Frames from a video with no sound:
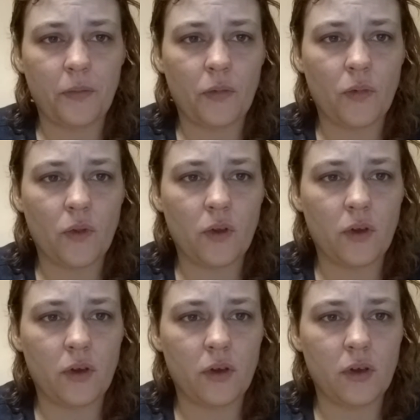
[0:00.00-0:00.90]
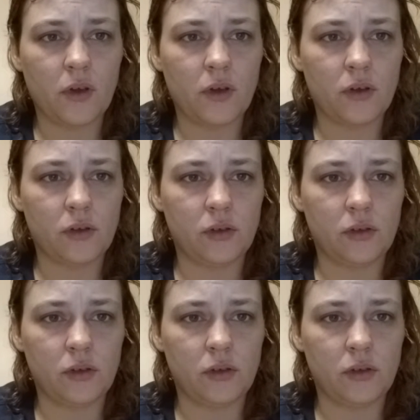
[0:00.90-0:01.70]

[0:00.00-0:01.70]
(no one is talking)